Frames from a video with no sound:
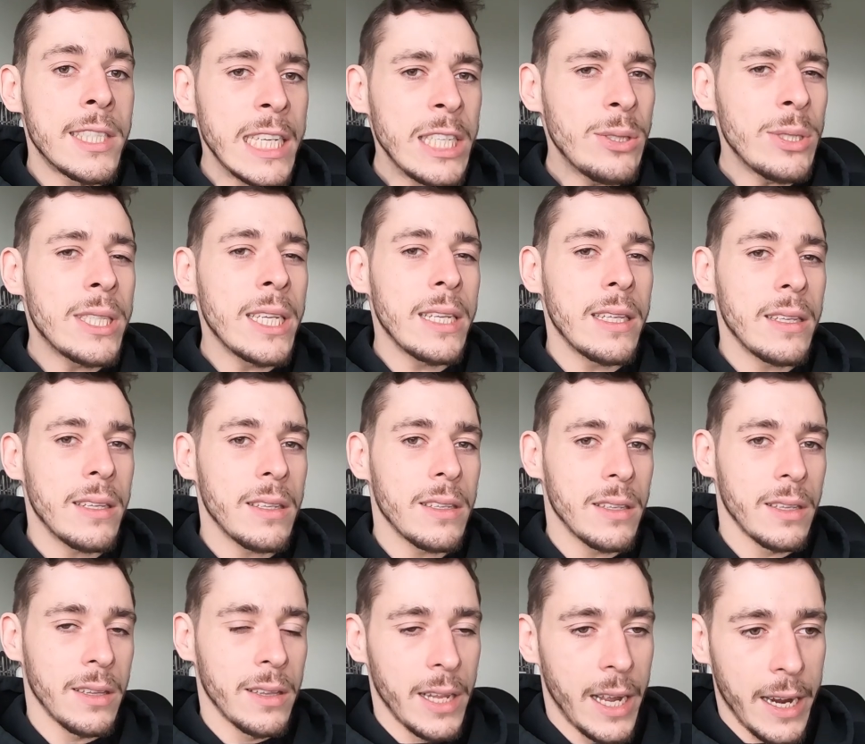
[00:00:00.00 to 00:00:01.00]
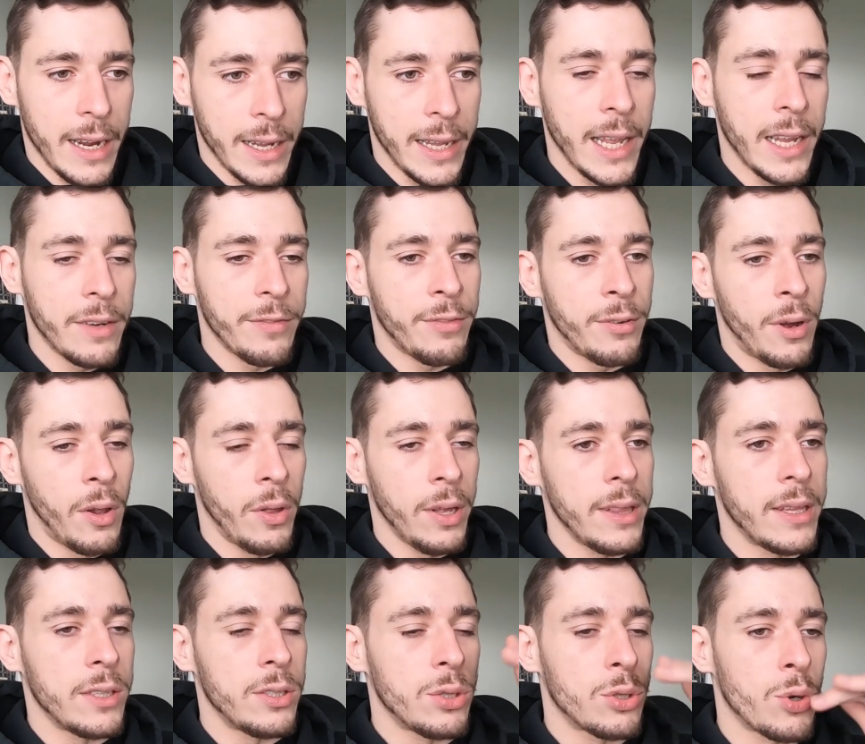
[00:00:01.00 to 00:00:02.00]
It's interesting, like again,
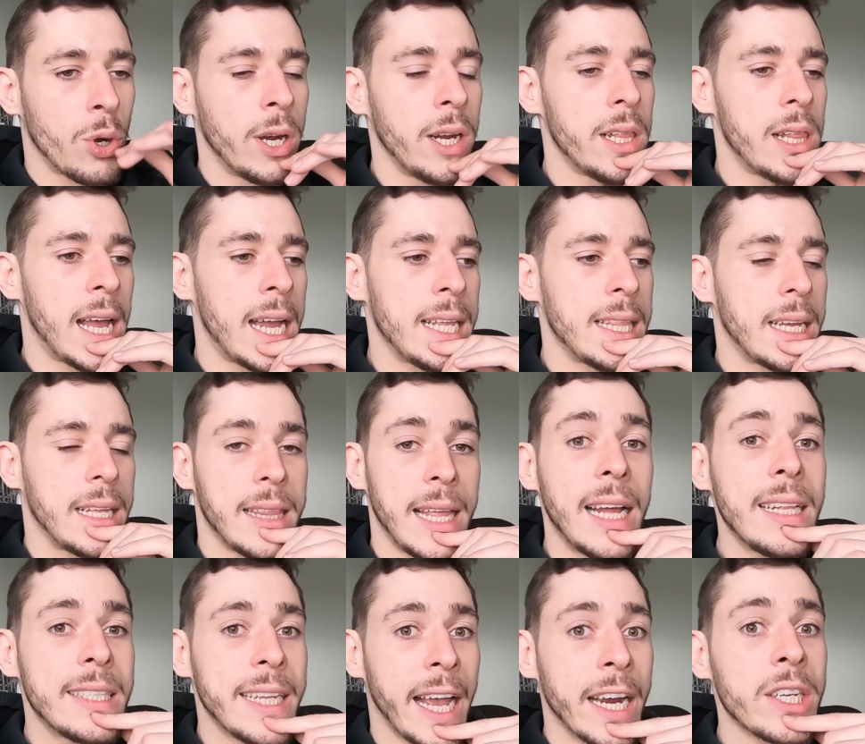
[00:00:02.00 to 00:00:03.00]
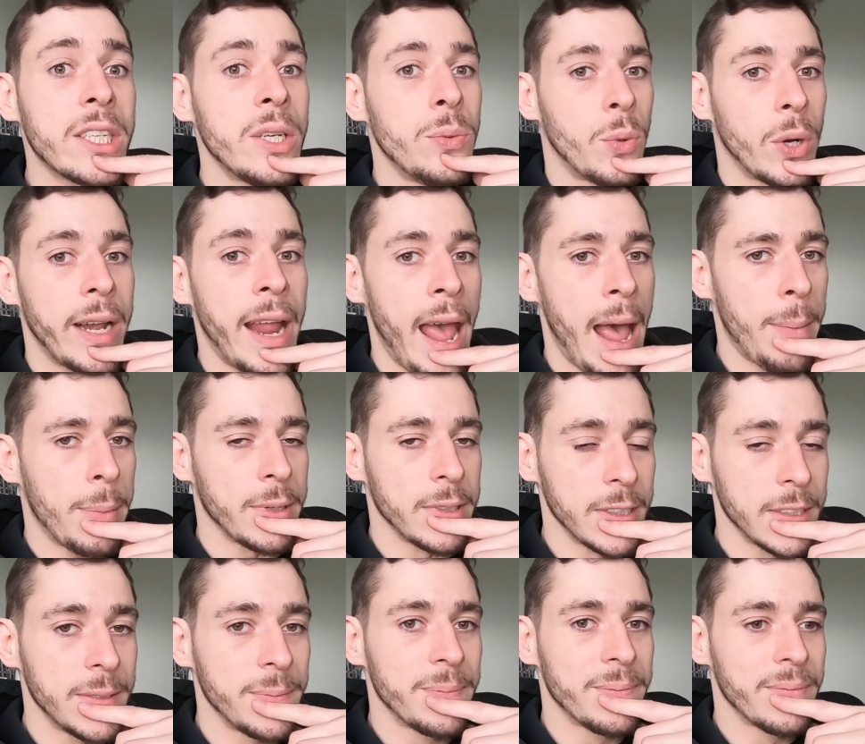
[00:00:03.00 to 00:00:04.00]
following the storyline that that's actually what
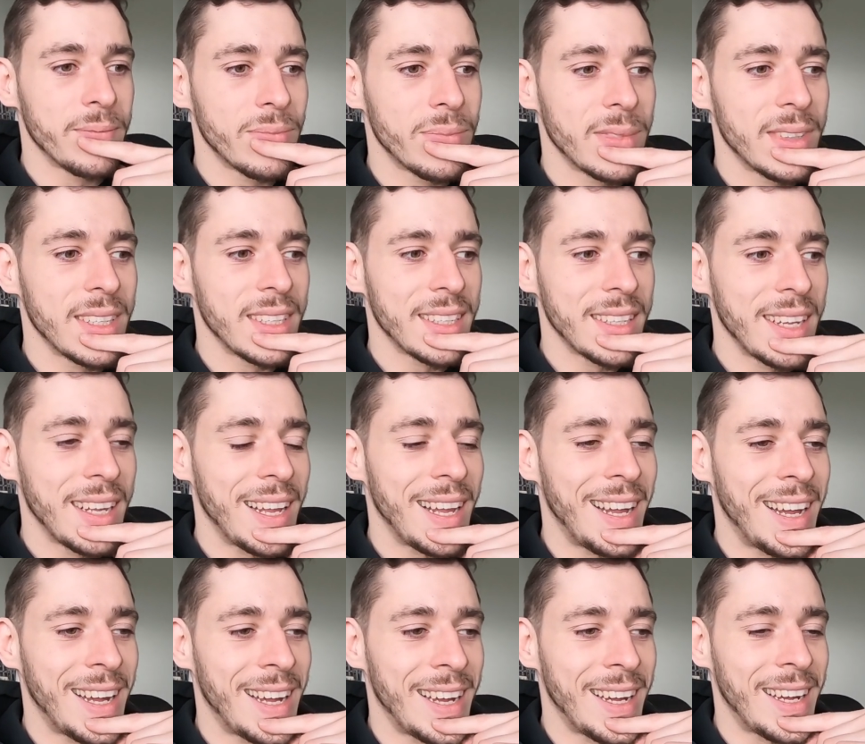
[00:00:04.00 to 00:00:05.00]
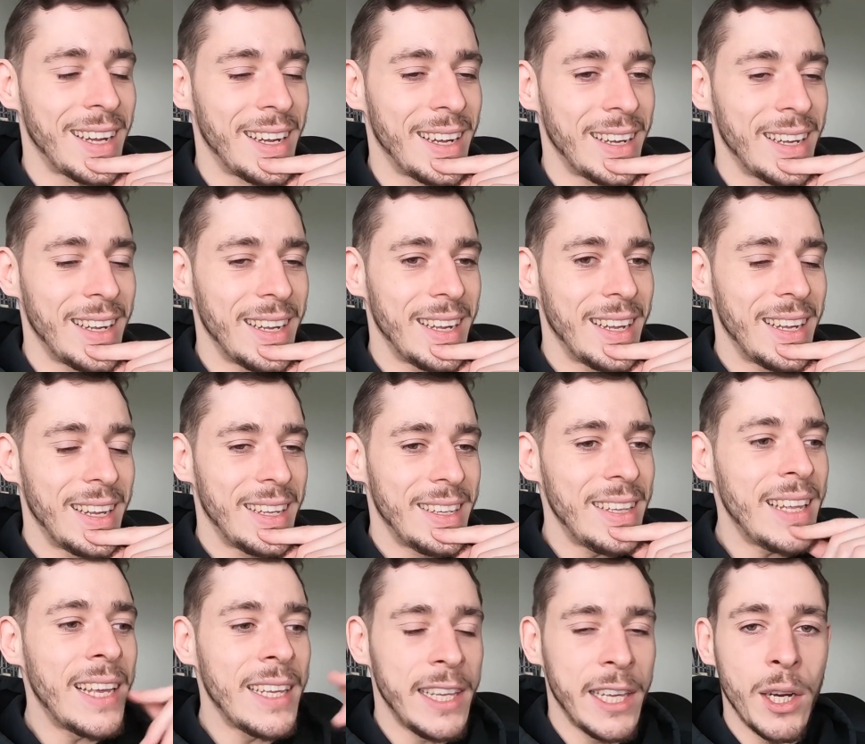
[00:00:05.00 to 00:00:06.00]
happened. Uh,
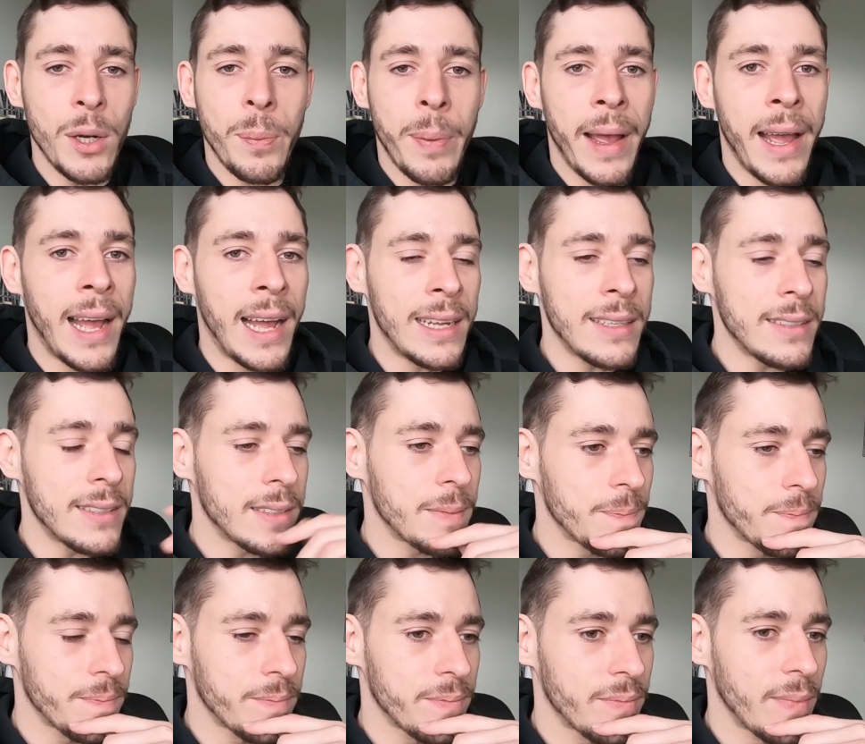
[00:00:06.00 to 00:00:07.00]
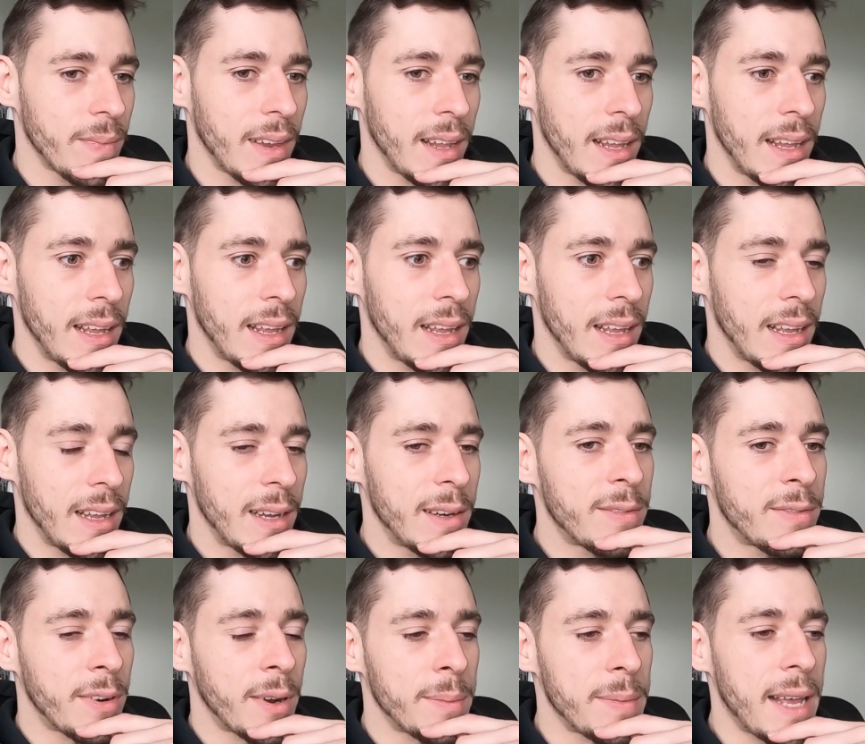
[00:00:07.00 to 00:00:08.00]
a year passed
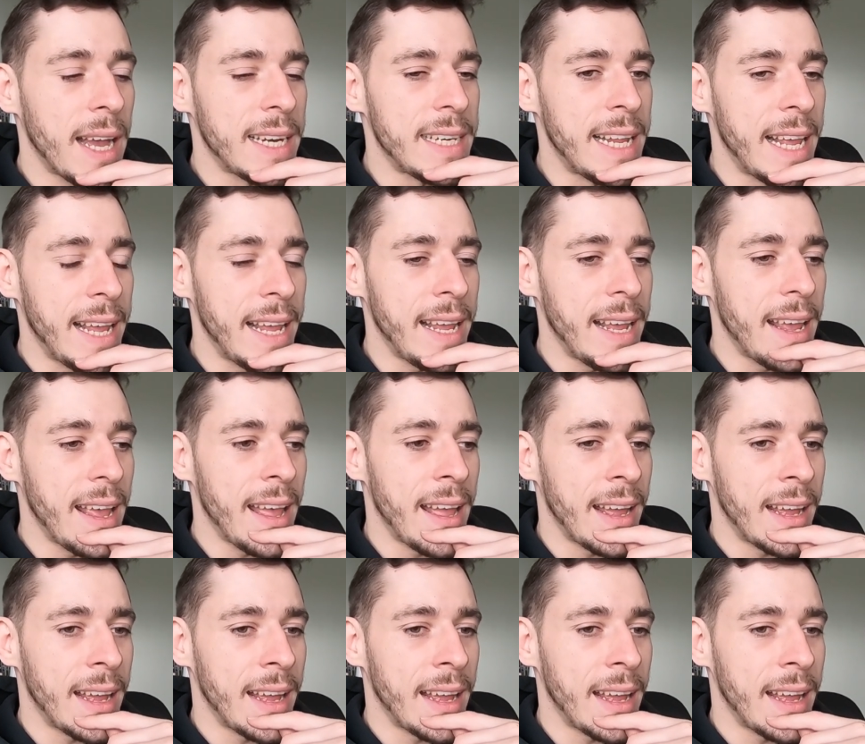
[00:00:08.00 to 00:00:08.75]
from that day